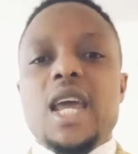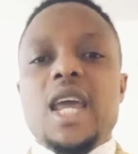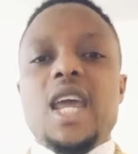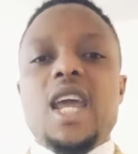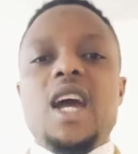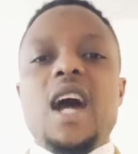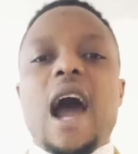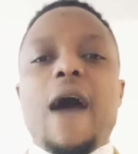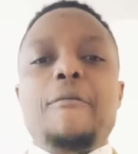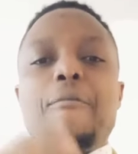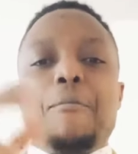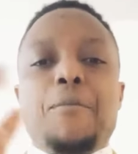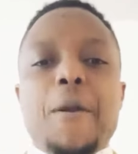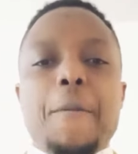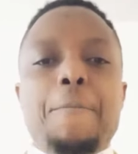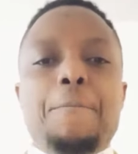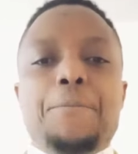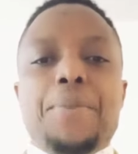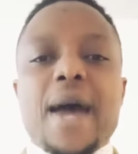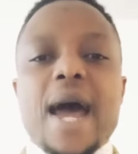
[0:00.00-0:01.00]
he have
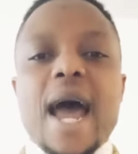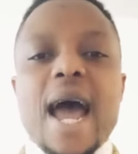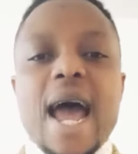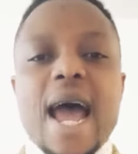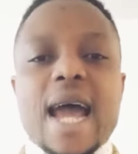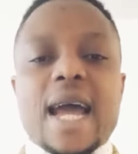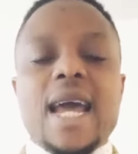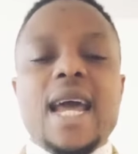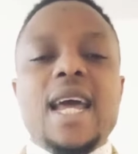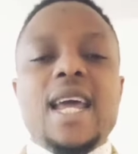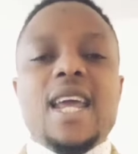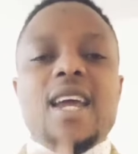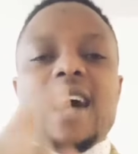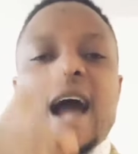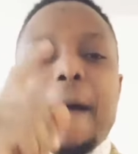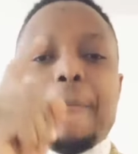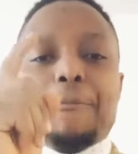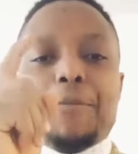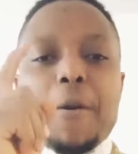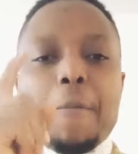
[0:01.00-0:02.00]
prepared
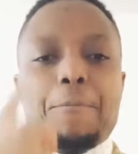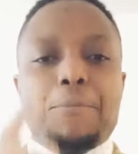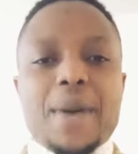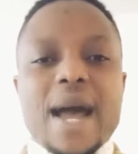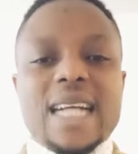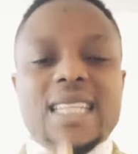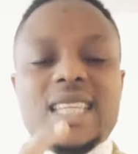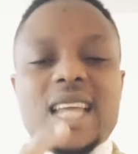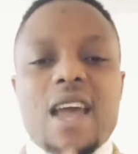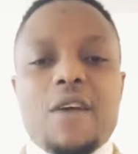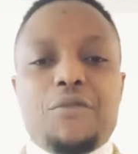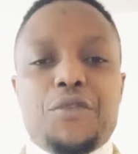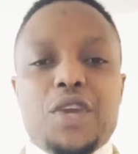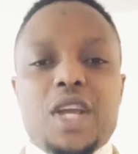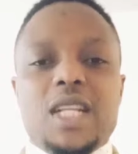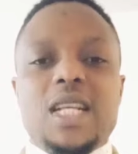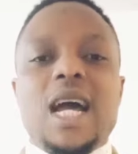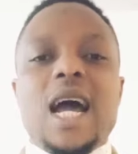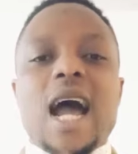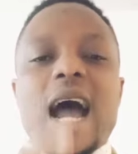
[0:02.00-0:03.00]

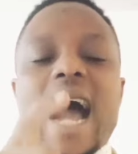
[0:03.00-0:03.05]
David,